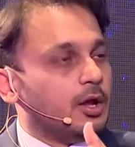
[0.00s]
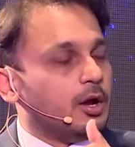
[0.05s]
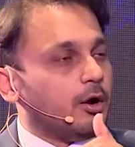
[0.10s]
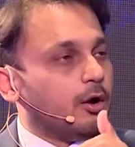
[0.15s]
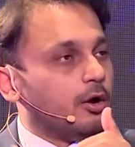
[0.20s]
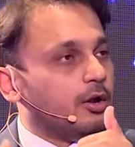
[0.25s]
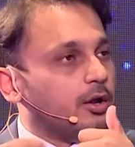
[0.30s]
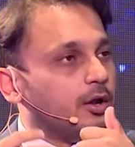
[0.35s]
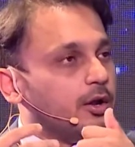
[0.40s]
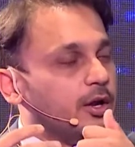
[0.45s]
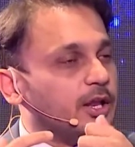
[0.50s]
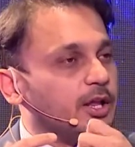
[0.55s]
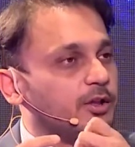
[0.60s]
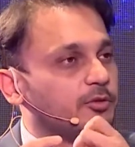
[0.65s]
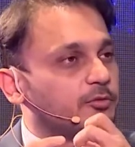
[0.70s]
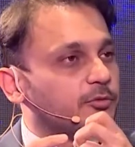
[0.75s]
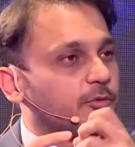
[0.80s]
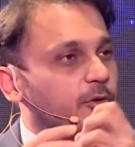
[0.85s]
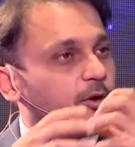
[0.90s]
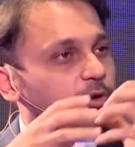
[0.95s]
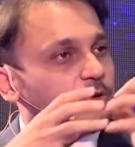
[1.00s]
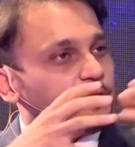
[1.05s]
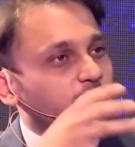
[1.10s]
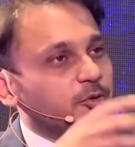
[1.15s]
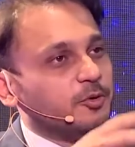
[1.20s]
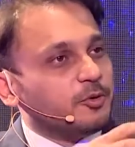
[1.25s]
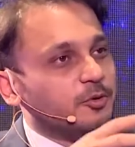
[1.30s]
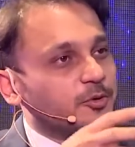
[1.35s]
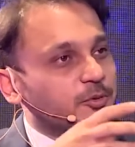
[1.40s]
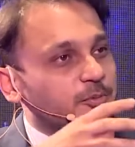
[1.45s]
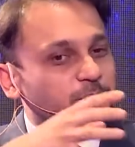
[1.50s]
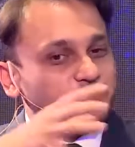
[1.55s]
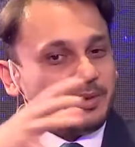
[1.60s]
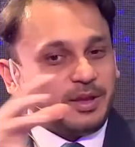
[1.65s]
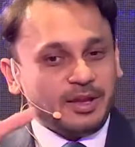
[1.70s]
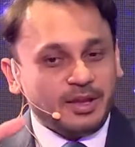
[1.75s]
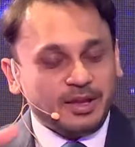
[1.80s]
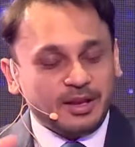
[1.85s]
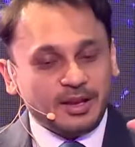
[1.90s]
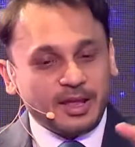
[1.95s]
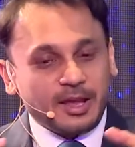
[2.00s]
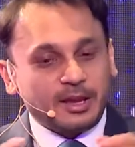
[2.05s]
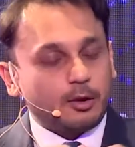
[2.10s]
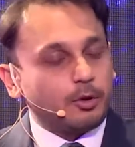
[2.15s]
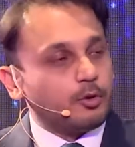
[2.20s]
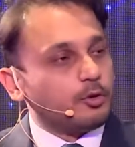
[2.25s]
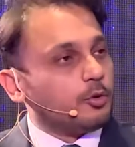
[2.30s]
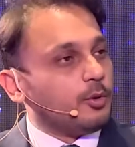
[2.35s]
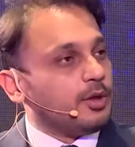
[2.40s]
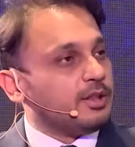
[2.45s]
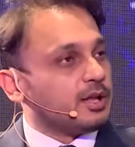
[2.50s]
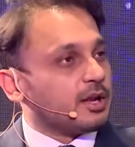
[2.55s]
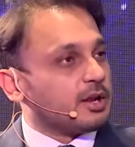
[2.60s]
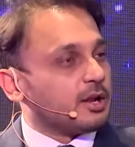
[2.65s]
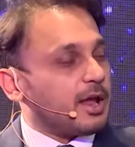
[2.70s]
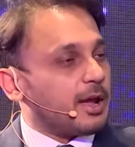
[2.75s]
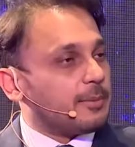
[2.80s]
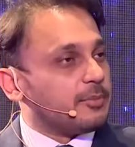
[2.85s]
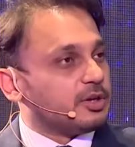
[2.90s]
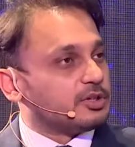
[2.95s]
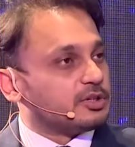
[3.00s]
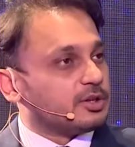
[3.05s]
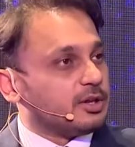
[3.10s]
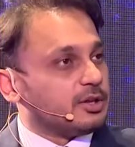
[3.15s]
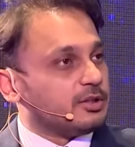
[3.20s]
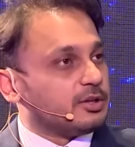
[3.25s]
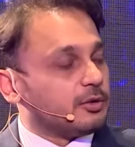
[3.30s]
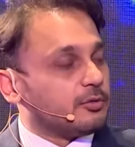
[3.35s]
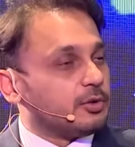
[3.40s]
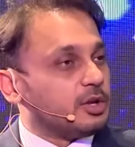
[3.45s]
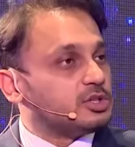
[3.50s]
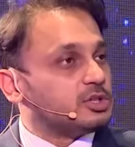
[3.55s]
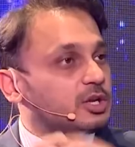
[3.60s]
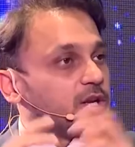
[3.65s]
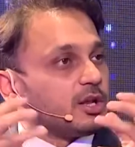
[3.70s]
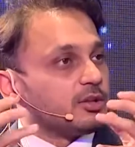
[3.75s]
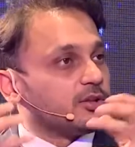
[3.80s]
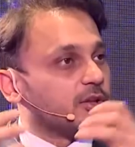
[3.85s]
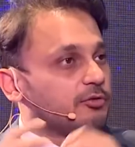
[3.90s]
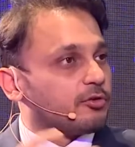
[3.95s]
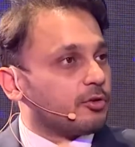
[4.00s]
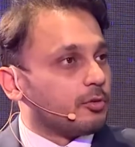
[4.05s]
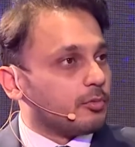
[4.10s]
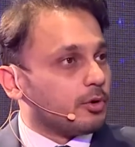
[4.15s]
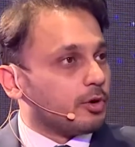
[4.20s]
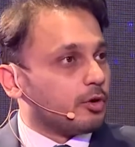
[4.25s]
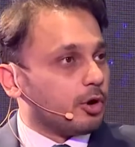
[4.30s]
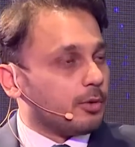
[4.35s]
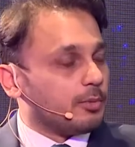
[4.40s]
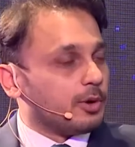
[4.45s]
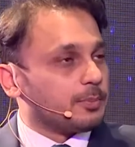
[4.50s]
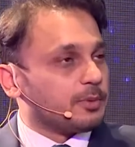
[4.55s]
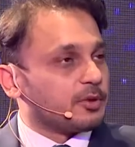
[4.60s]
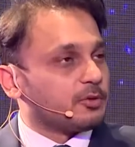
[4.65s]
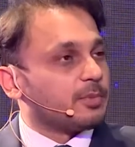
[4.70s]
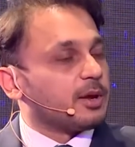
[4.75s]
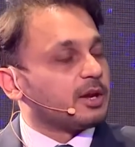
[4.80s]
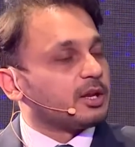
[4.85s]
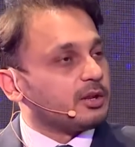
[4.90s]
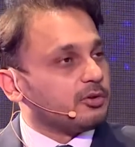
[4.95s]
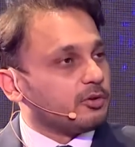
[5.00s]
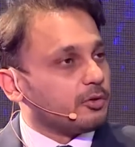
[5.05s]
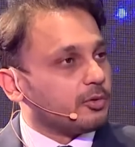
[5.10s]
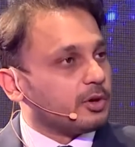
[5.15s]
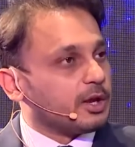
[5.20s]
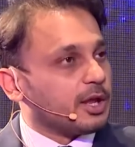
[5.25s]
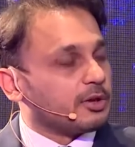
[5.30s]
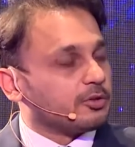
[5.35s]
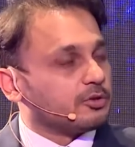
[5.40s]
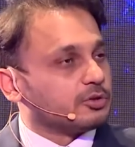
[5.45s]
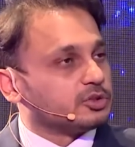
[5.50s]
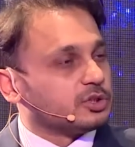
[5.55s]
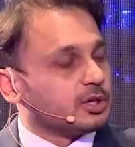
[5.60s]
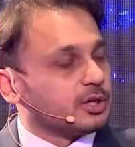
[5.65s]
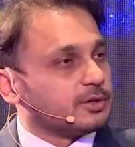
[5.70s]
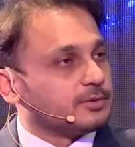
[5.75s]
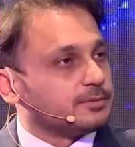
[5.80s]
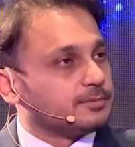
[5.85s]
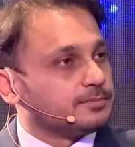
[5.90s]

or learnings for you be like doing the collaboration in the region, and from a global perspective you would like to share?